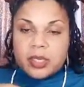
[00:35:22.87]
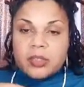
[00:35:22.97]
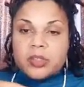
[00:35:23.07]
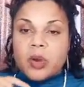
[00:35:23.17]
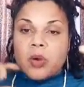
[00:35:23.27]

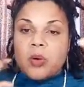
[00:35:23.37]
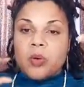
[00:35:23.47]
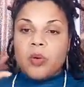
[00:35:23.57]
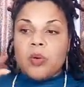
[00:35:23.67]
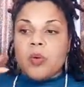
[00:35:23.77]

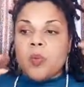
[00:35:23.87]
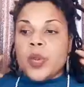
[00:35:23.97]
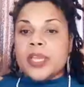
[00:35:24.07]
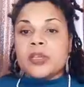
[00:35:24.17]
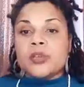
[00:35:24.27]
So
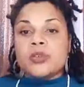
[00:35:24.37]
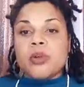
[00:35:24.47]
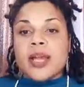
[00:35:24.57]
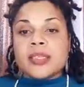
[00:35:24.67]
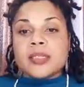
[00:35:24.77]
when you
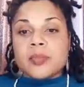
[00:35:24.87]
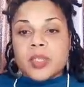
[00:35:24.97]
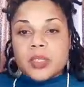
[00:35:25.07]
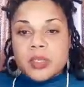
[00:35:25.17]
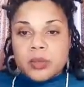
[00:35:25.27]
try
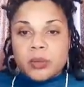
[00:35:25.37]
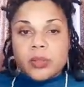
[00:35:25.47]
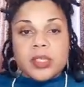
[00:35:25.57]
something new,